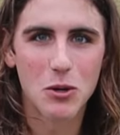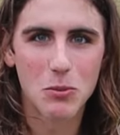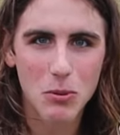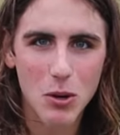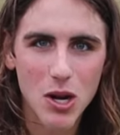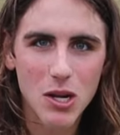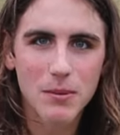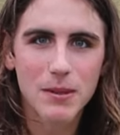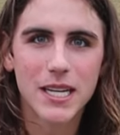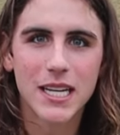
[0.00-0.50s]
You're
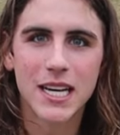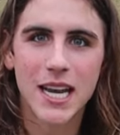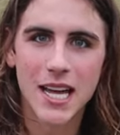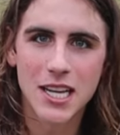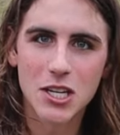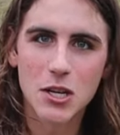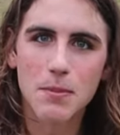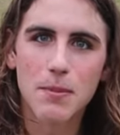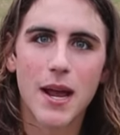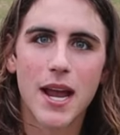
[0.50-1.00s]
probably gonna
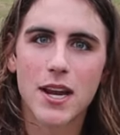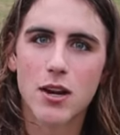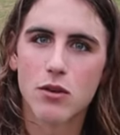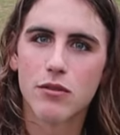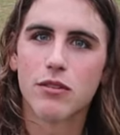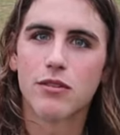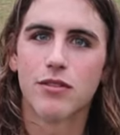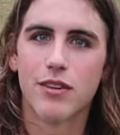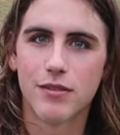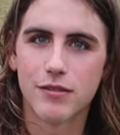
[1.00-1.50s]
end up paying
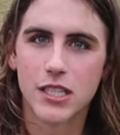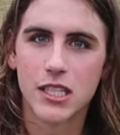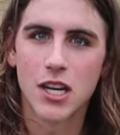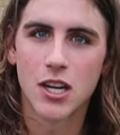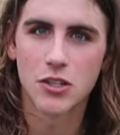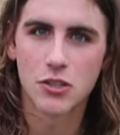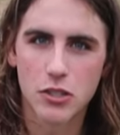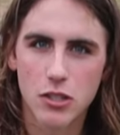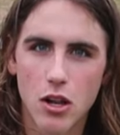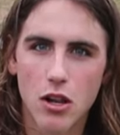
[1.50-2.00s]
over
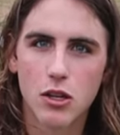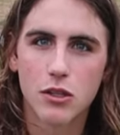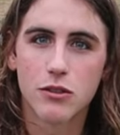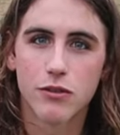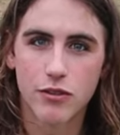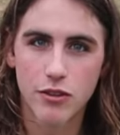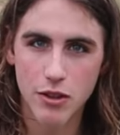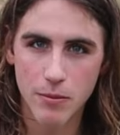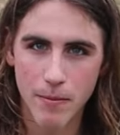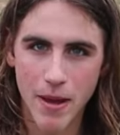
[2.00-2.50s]
$1,500
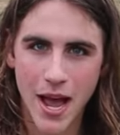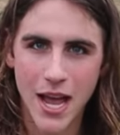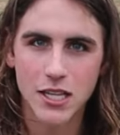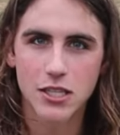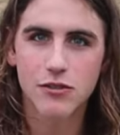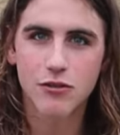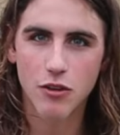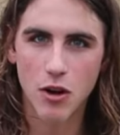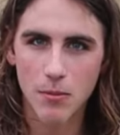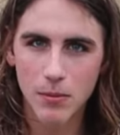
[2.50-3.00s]
for the
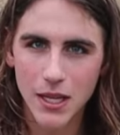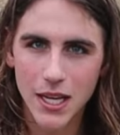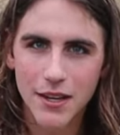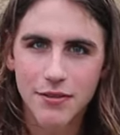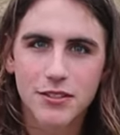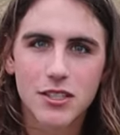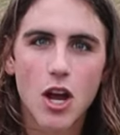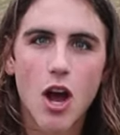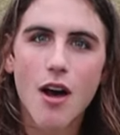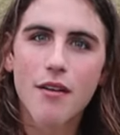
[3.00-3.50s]
mast from
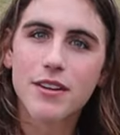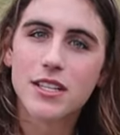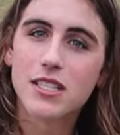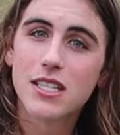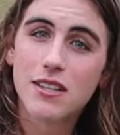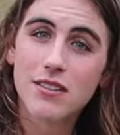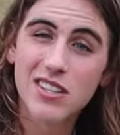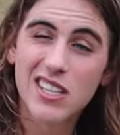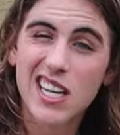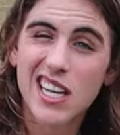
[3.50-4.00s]
Lift.
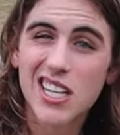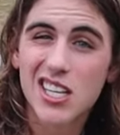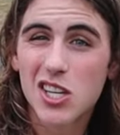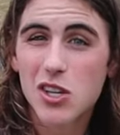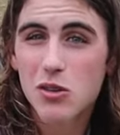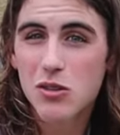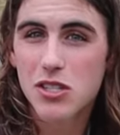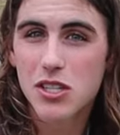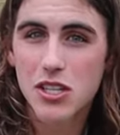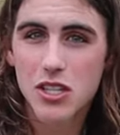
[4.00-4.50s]
Obviously, you get it
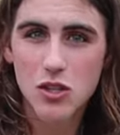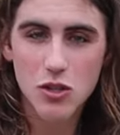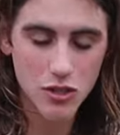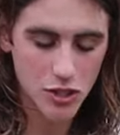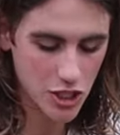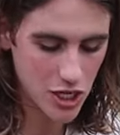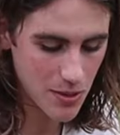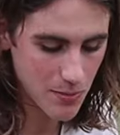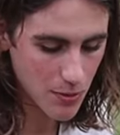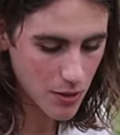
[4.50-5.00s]
used, you can do
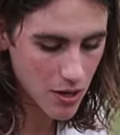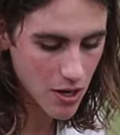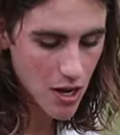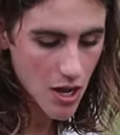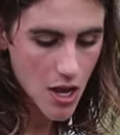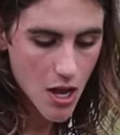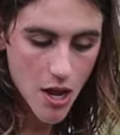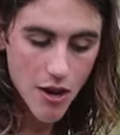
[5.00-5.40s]
it cheaper.